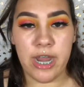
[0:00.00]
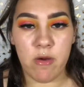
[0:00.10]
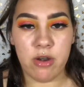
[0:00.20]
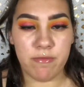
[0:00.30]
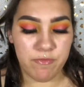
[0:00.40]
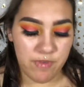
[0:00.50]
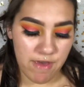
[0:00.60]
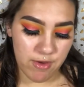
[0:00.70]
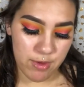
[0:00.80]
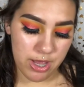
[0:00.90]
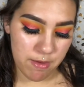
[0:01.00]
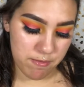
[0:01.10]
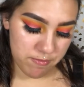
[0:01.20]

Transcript: Hour 508.